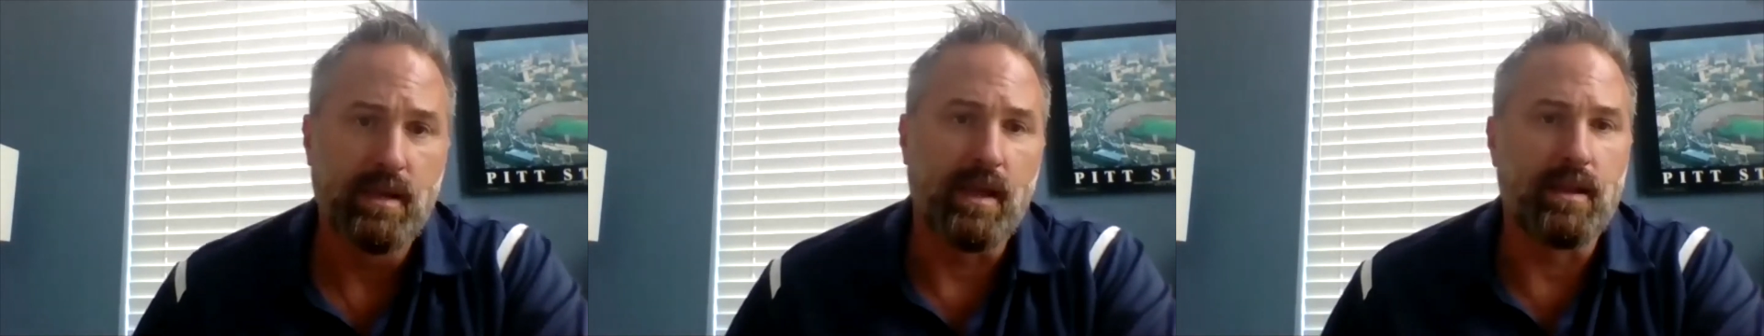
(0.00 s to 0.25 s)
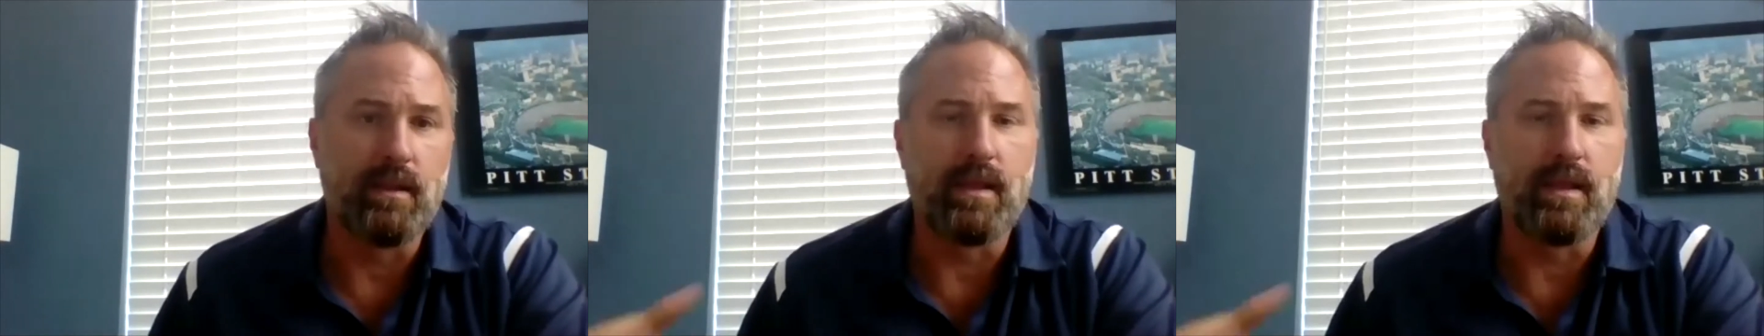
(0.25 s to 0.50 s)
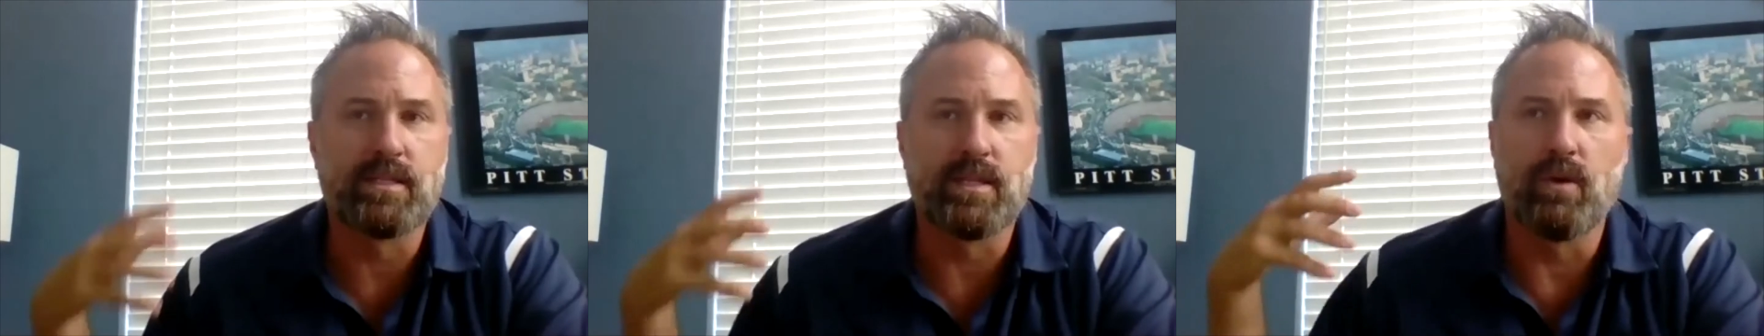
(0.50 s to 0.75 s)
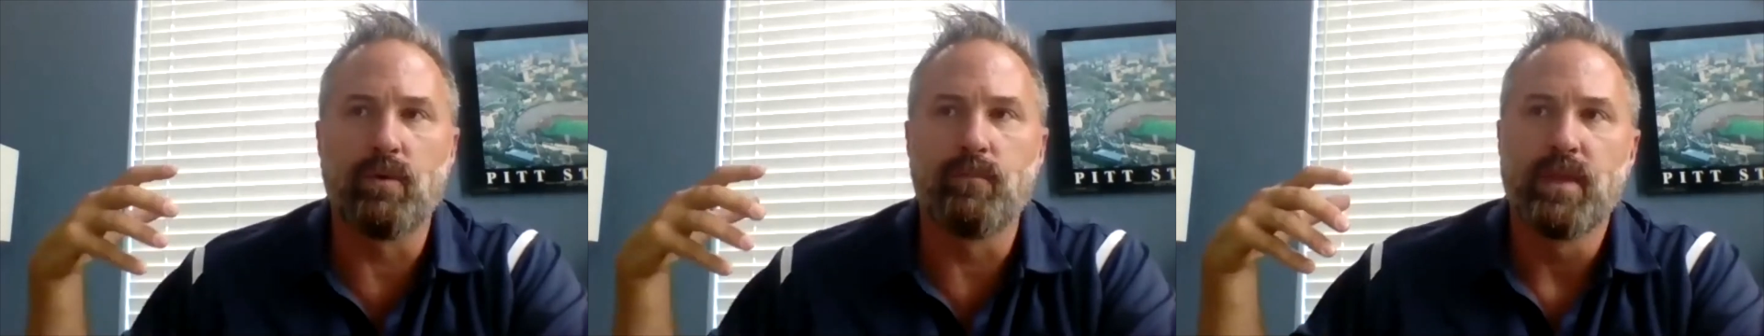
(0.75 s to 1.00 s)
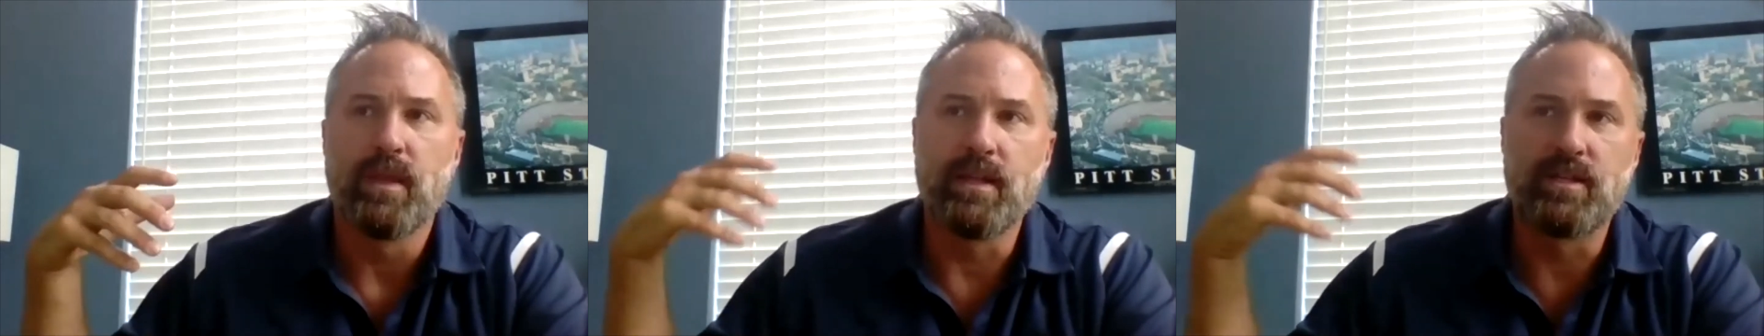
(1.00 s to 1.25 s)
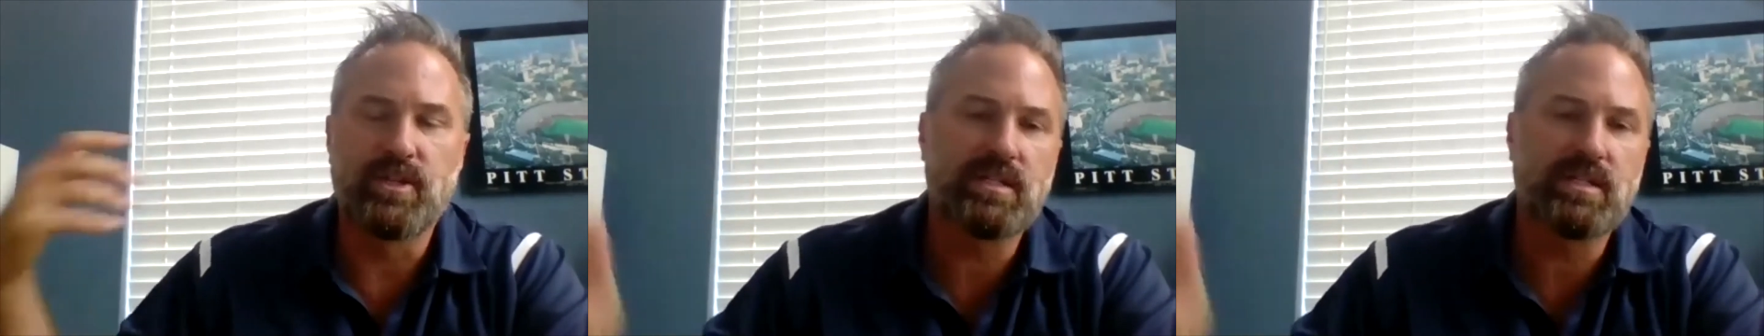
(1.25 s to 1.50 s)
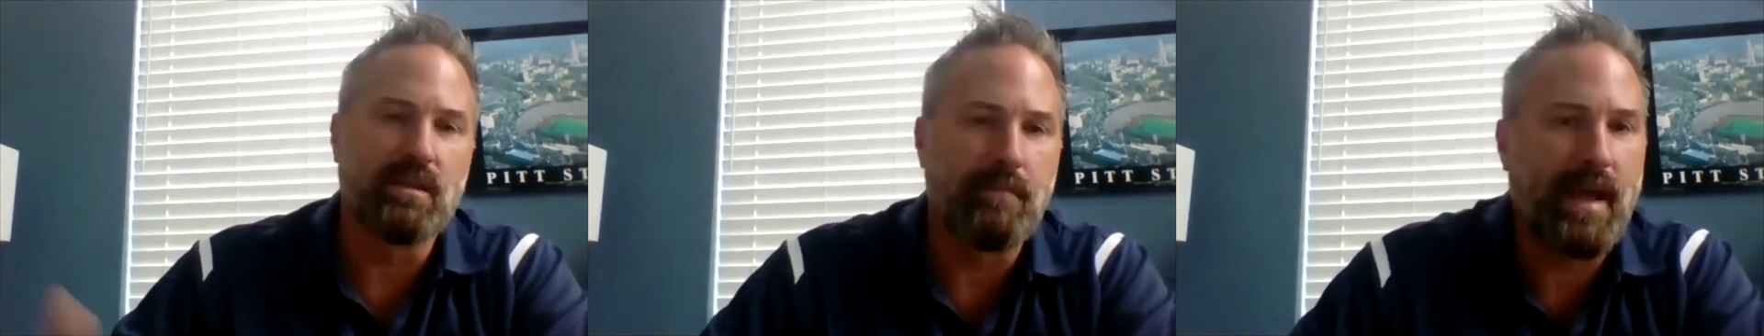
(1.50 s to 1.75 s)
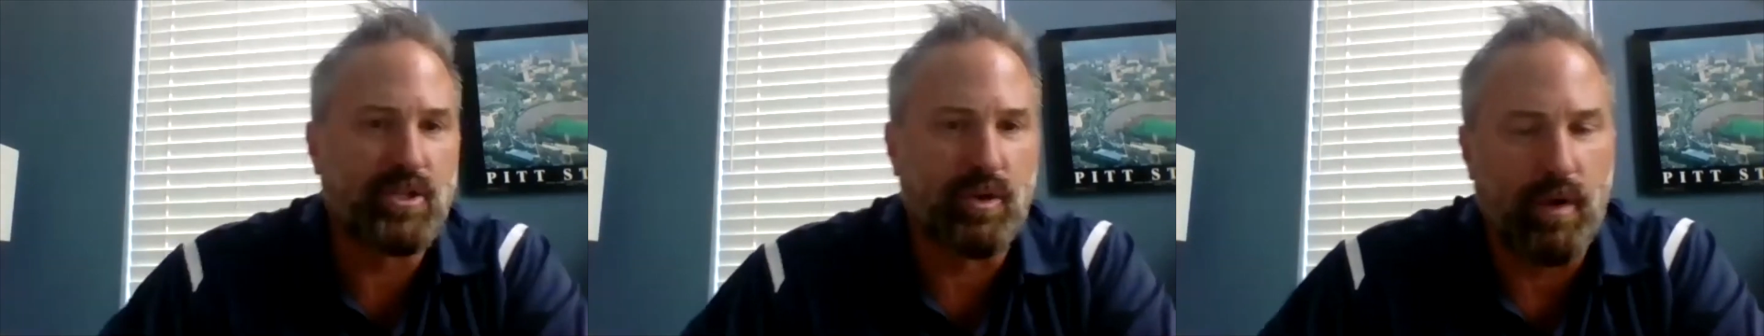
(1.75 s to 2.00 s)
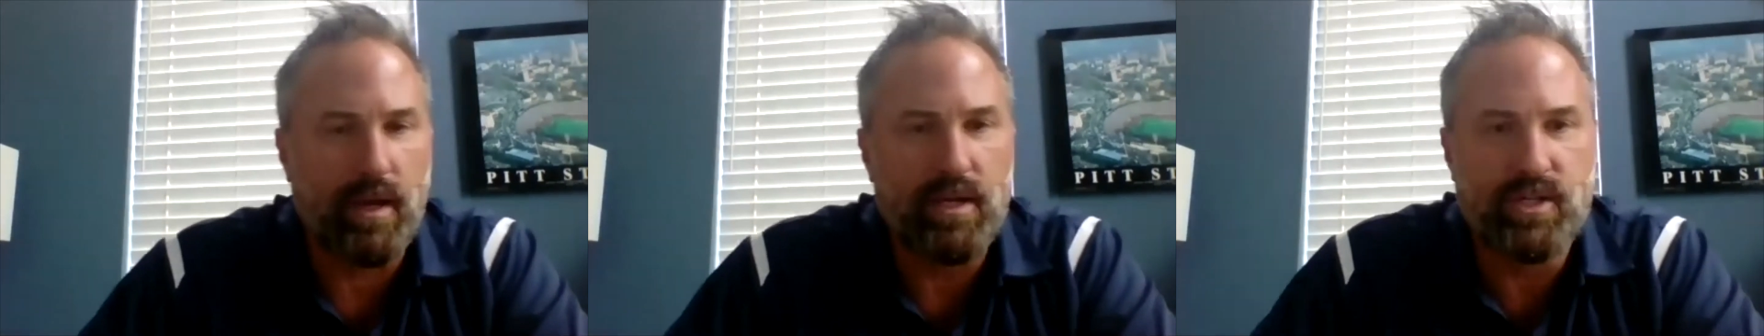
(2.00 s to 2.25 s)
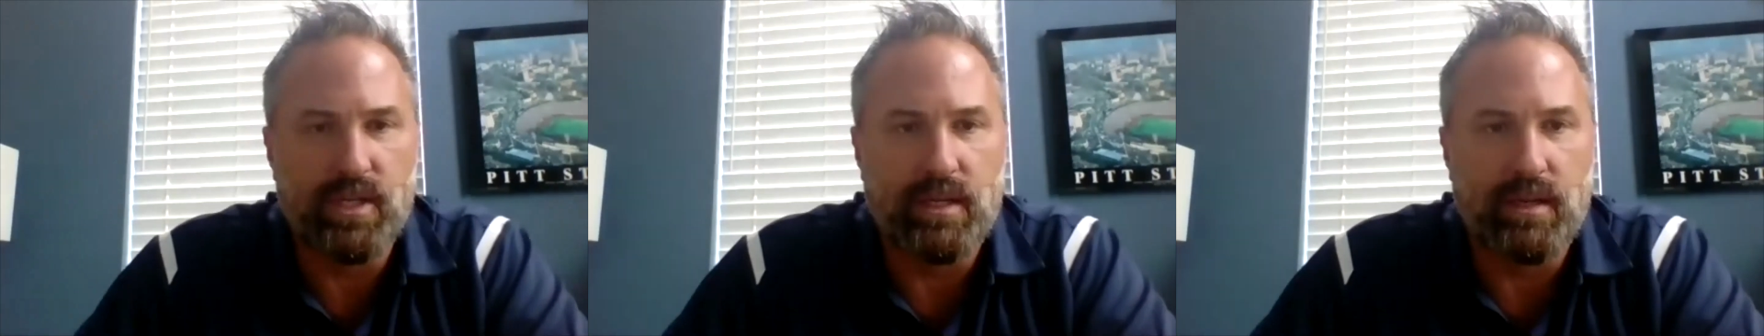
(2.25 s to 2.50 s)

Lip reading: And so it's just the maturation